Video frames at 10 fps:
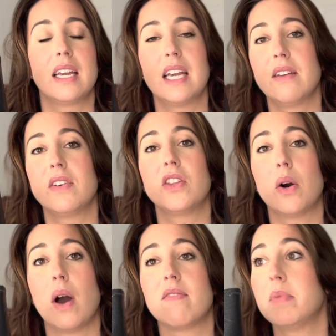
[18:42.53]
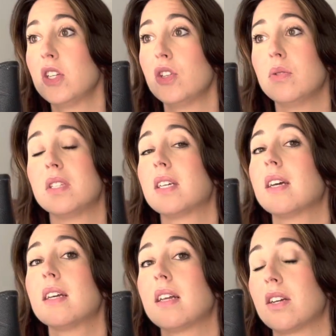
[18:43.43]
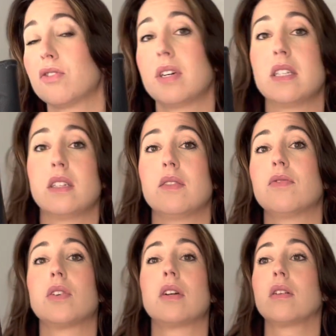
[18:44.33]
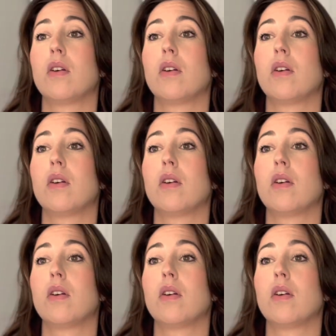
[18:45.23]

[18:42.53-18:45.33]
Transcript: even though I've been using it like crazy for